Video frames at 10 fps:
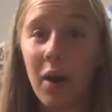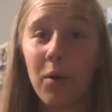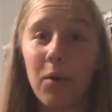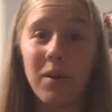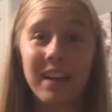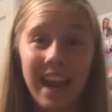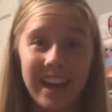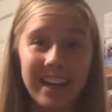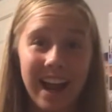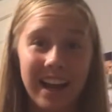
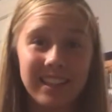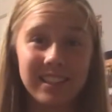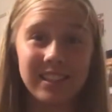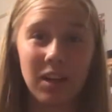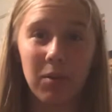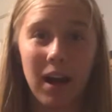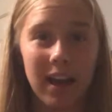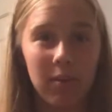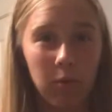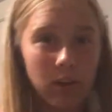Okay guys, so I
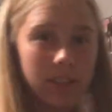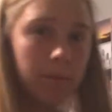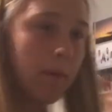have worked on